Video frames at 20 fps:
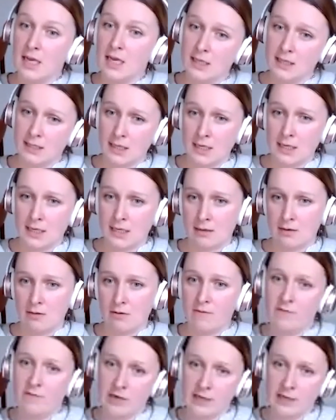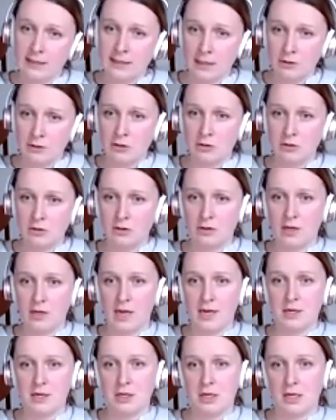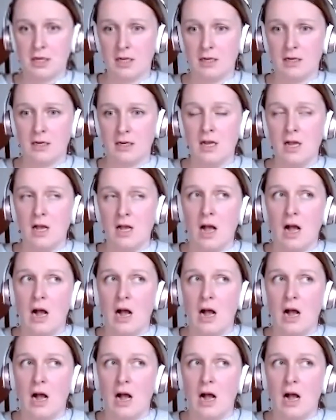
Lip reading: it's a very central location.